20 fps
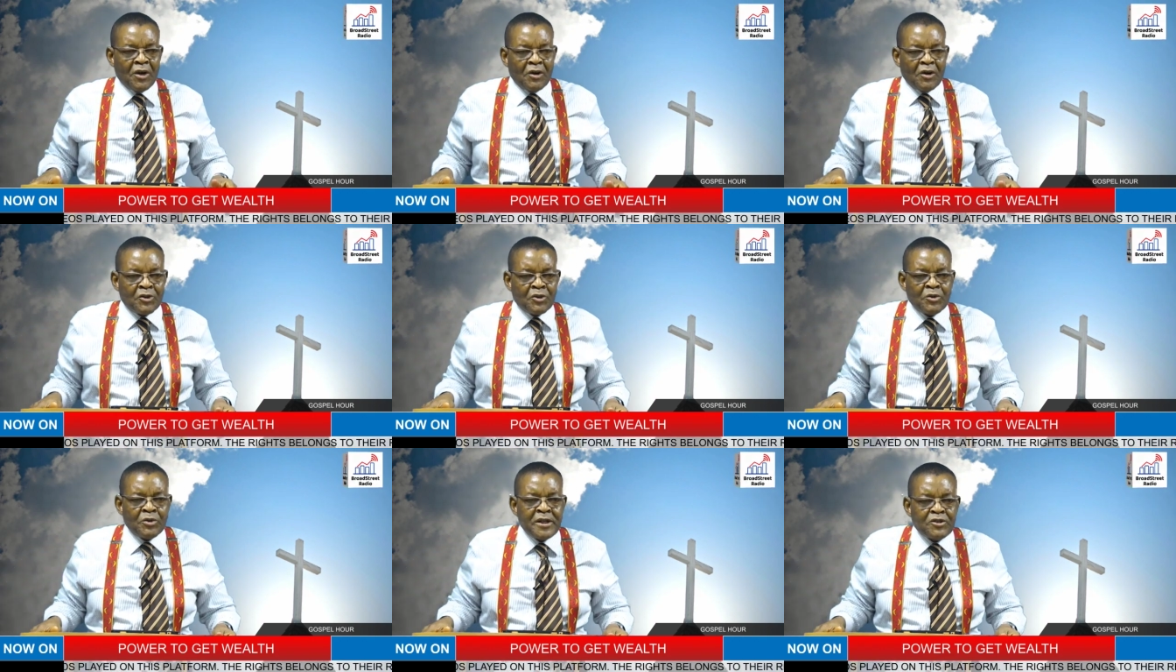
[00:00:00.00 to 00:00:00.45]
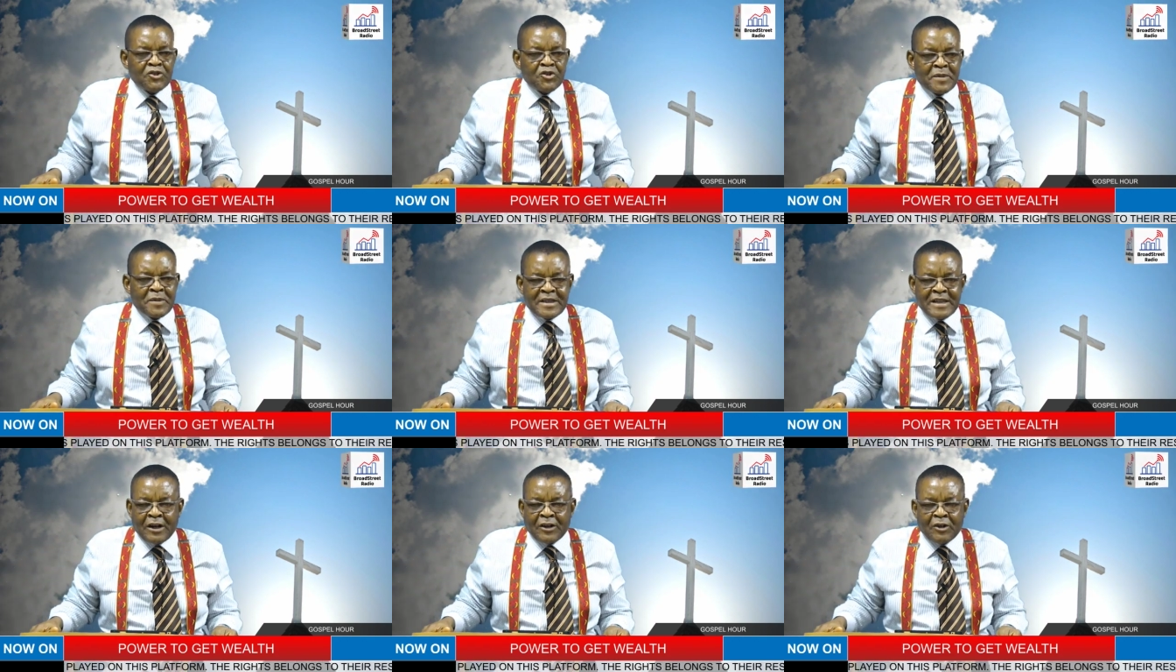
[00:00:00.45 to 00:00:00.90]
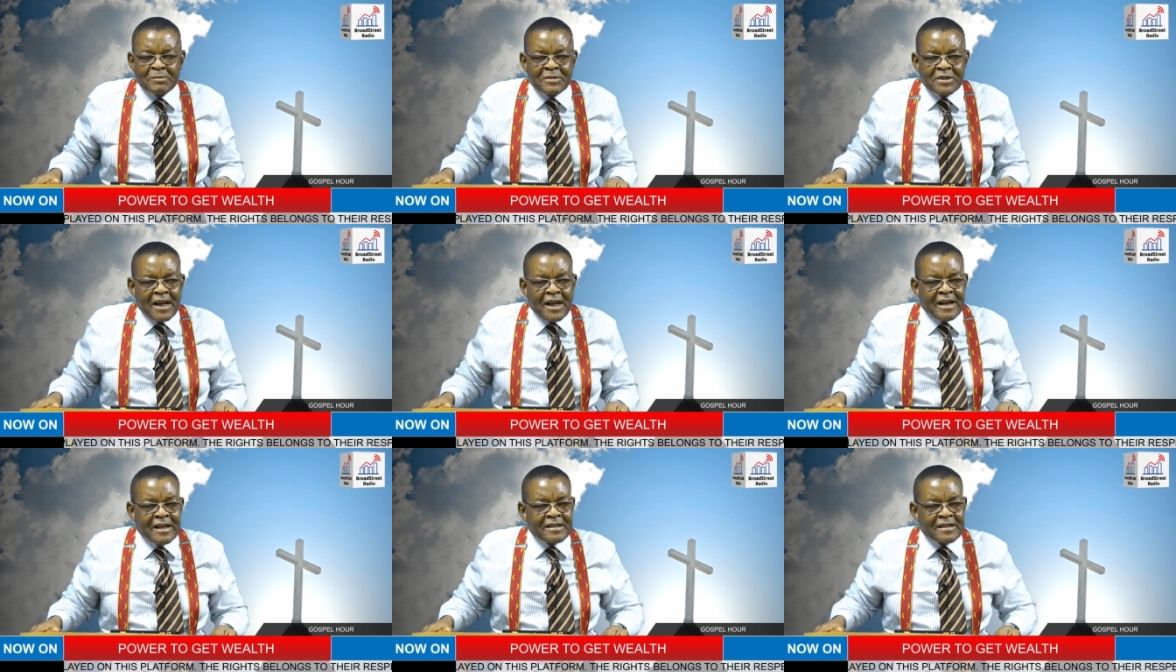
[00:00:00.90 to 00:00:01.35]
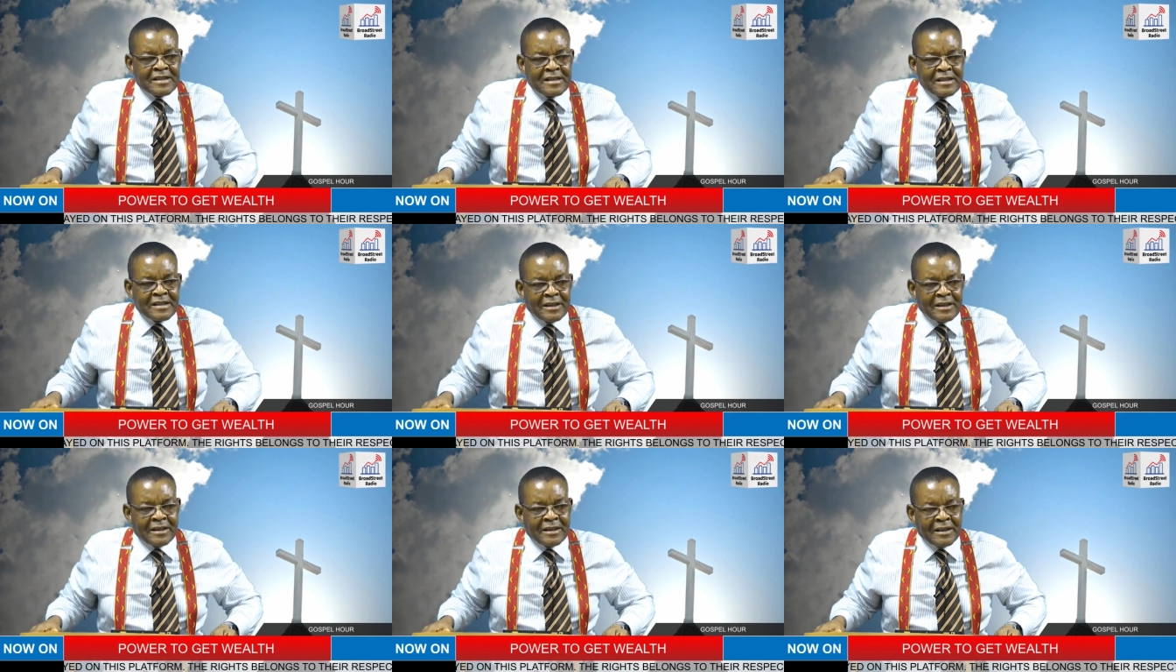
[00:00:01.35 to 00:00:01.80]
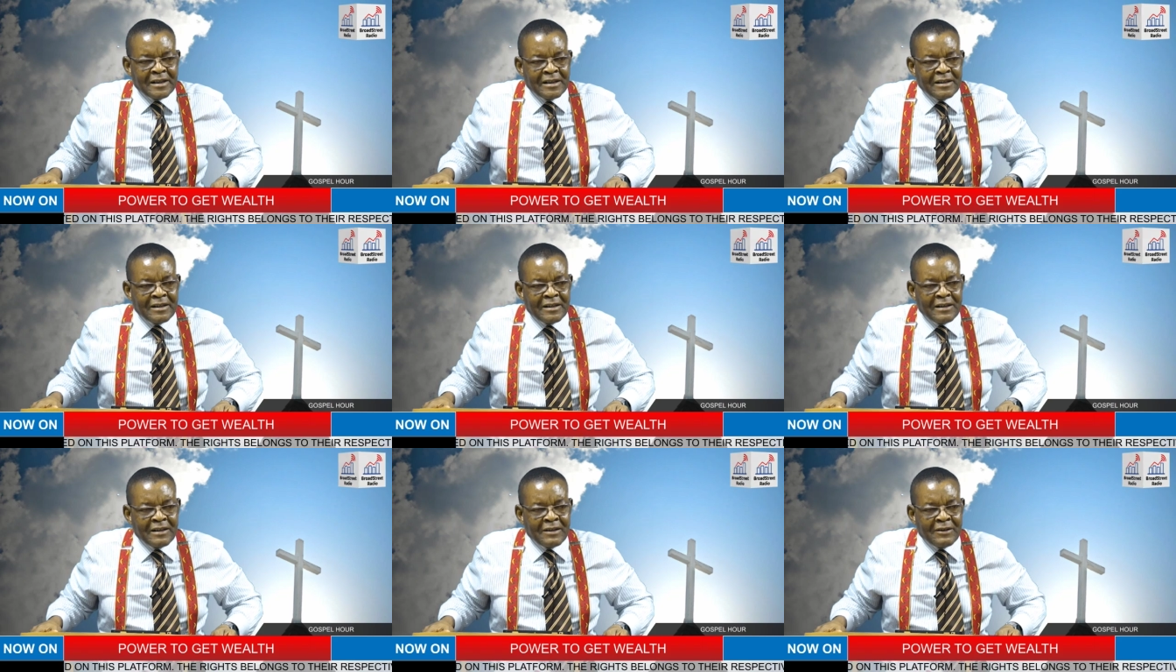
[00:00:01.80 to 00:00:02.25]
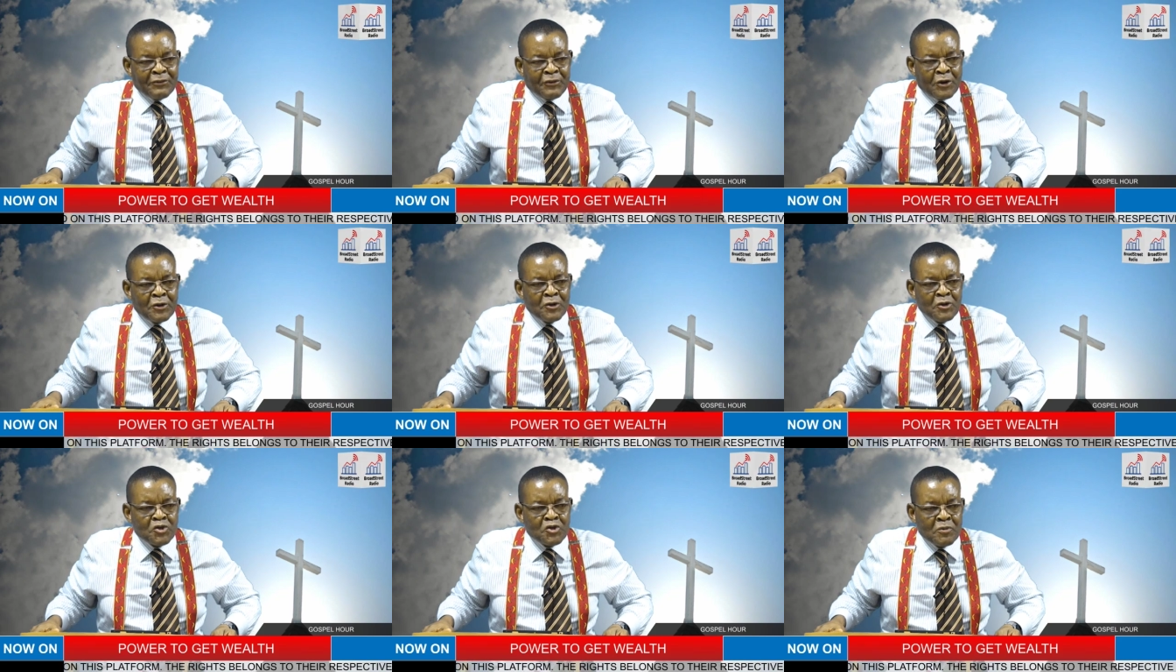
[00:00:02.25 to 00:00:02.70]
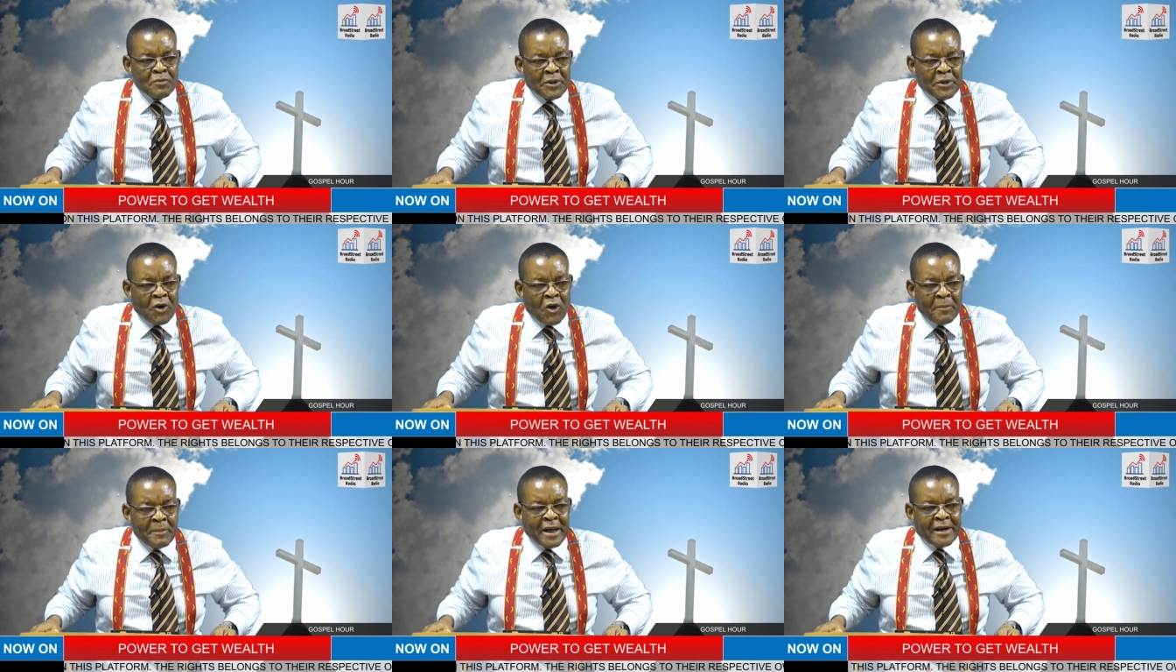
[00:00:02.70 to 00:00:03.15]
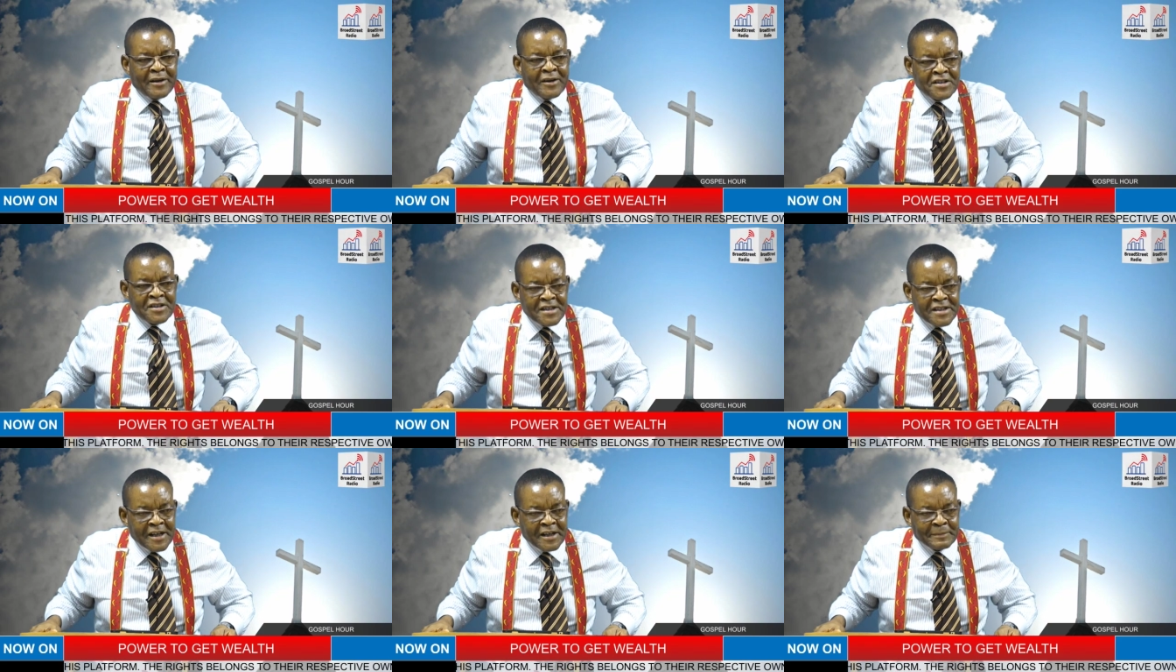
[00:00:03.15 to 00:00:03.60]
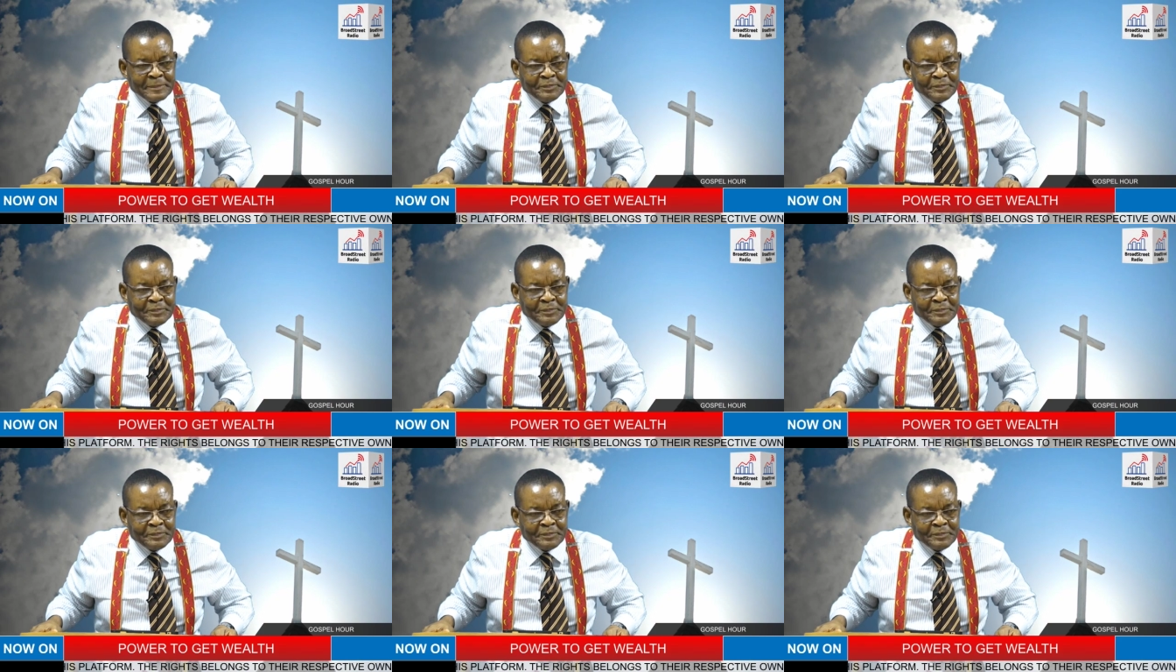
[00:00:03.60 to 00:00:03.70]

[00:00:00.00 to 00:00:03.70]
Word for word: you need to be circumcised for you to become a Christian.